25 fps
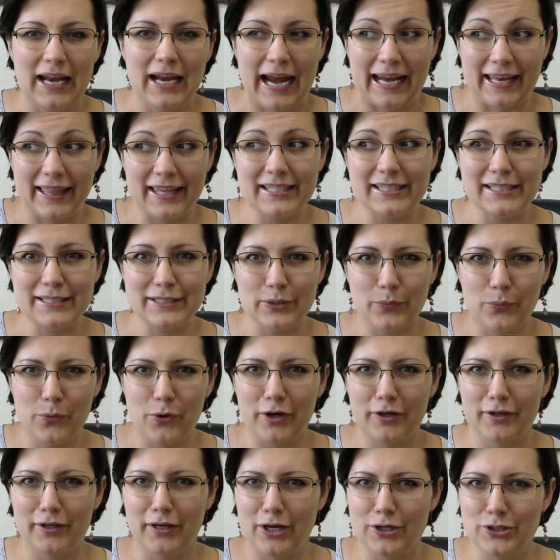and this is the
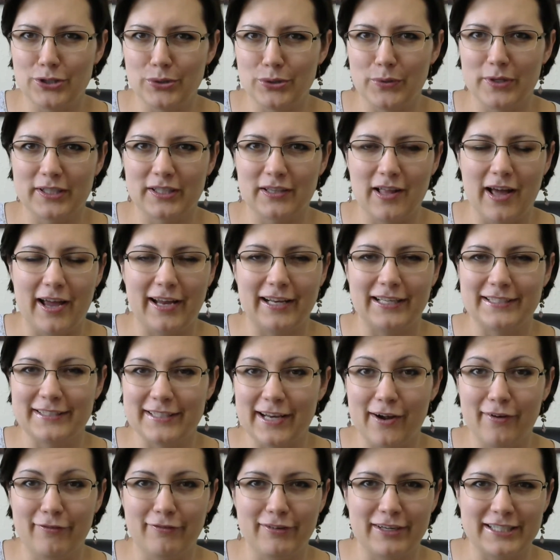work that I do with clients
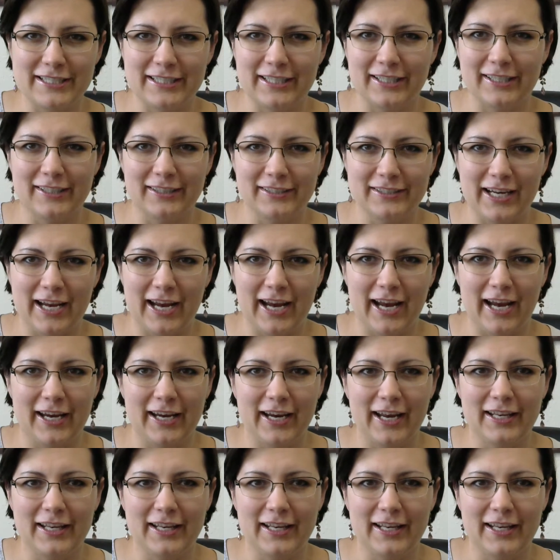every single day.